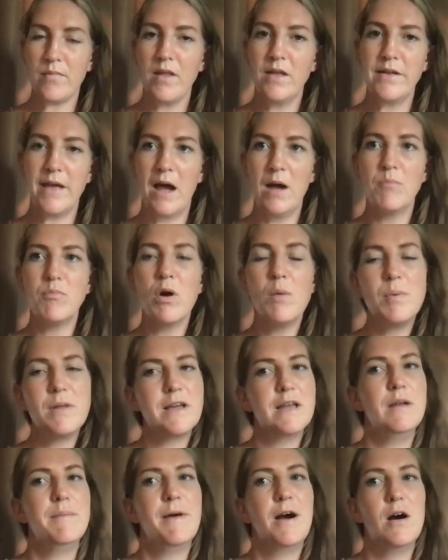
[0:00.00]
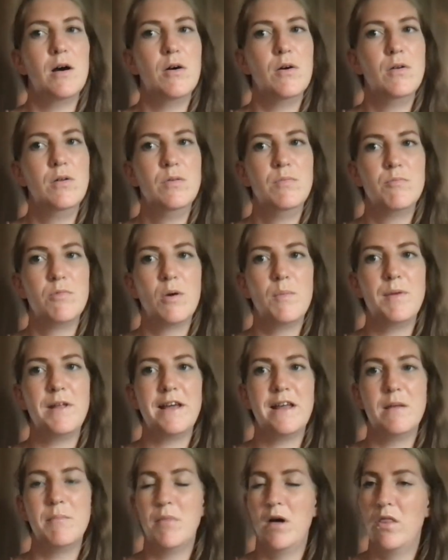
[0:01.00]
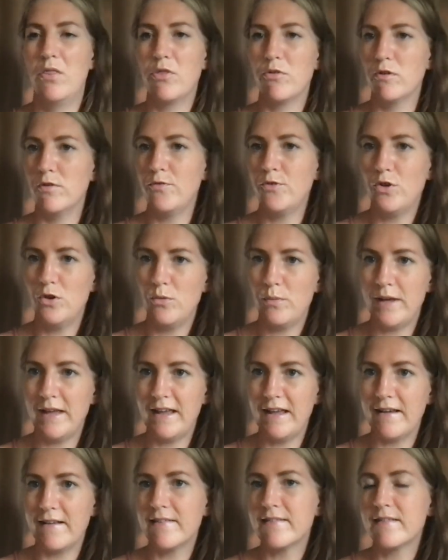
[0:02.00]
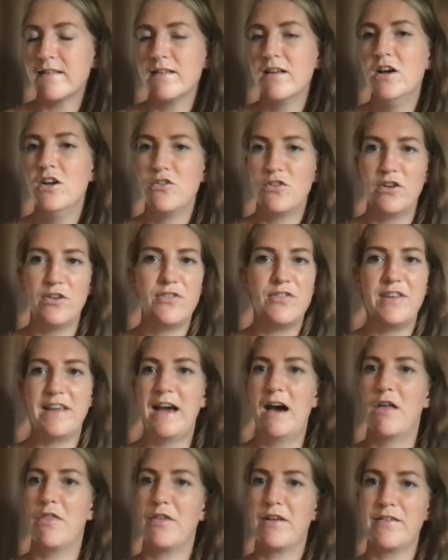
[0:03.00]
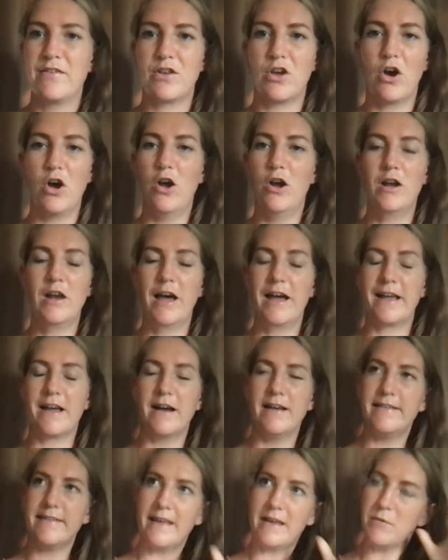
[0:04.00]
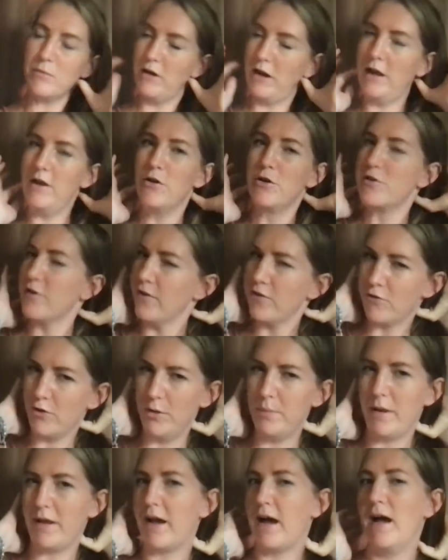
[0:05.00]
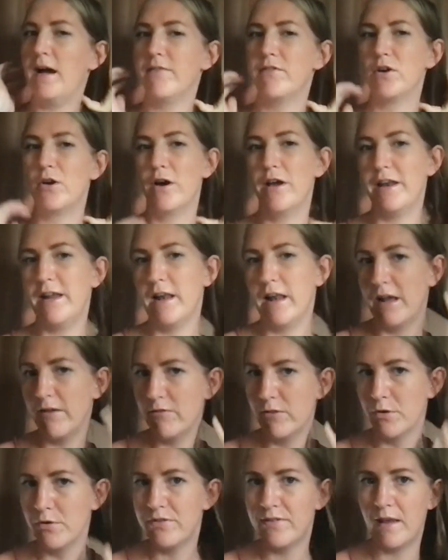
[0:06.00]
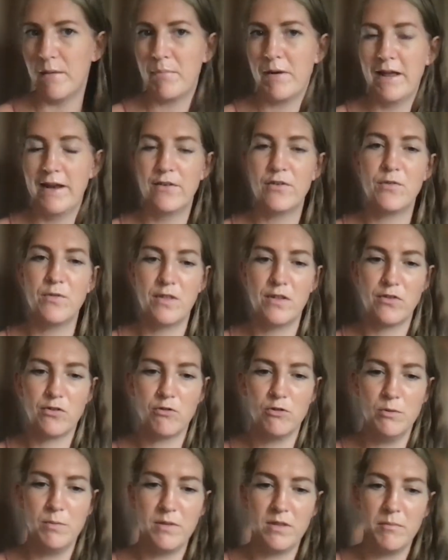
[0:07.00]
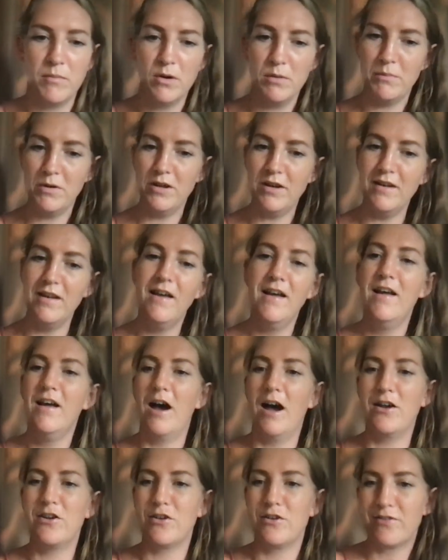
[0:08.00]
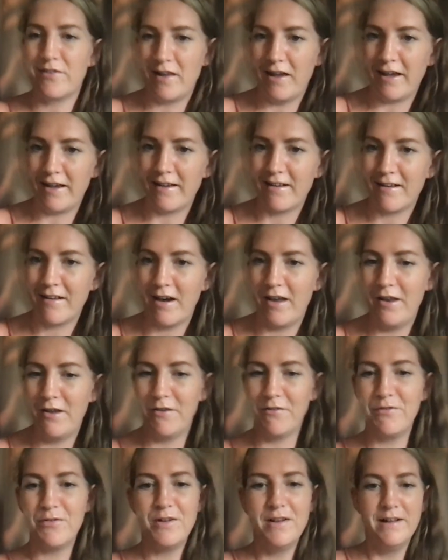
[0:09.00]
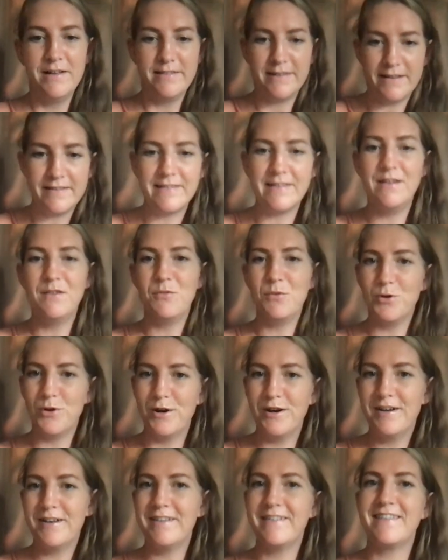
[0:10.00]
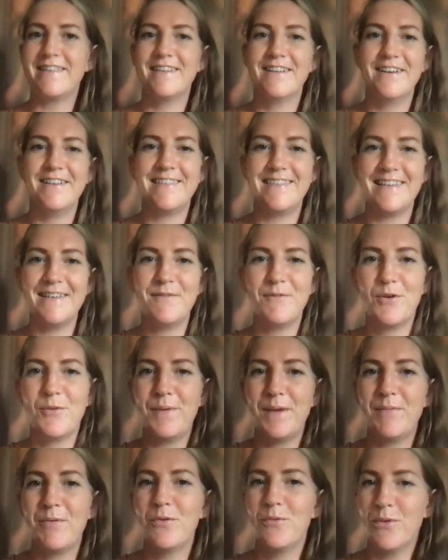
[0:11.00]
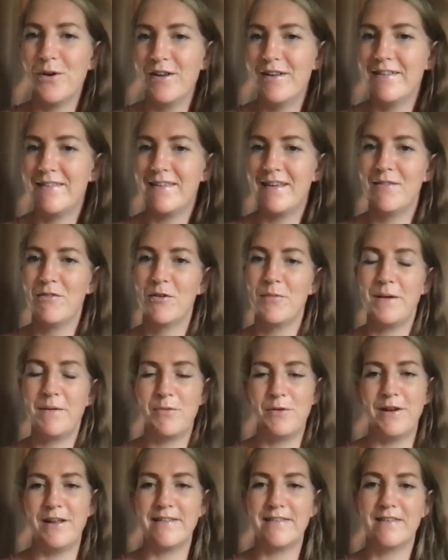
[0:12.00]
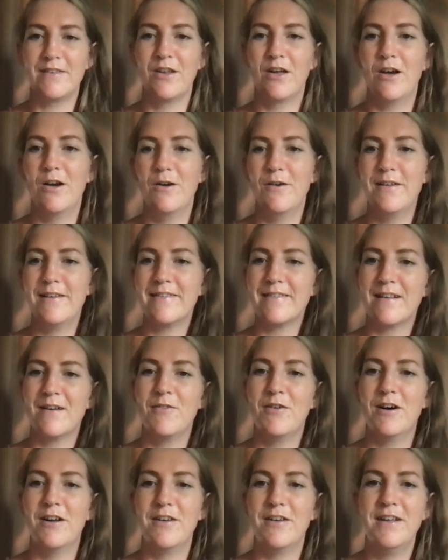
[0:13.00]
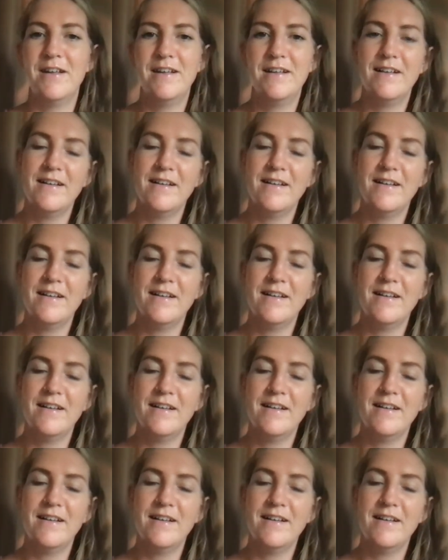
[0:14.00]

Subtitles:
Yeah, probably in a month or a few weeks, just see how things go. Like I said when I launched this group, like I haven't got any like real set plans for this group at the moment. I just like kind of testing the waters, you know, seeing what people want, see what people need to know, and so on.